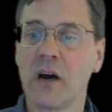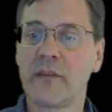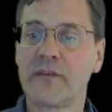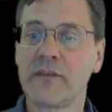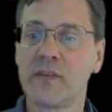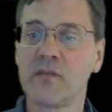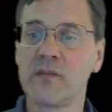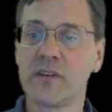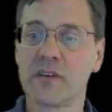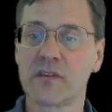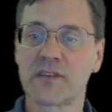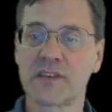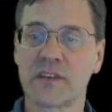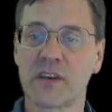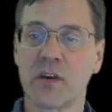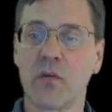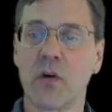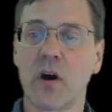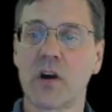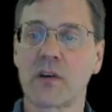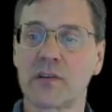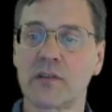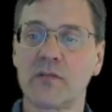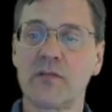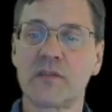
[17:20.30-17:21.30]
few years ago,
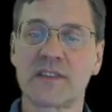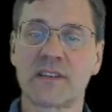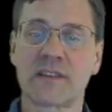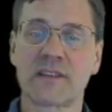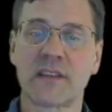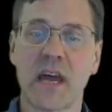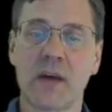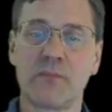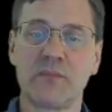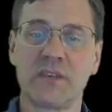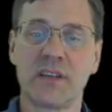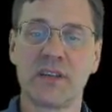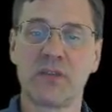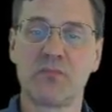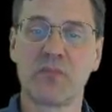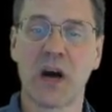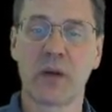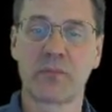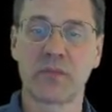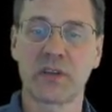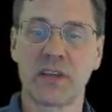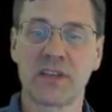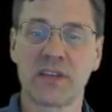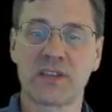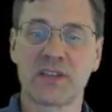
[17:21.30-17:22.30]
R. Lewis's lab did
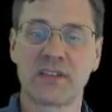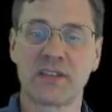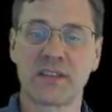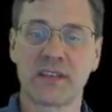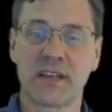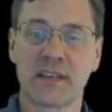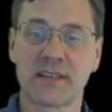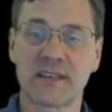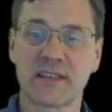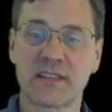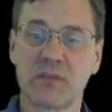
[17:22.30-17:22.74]
population genetic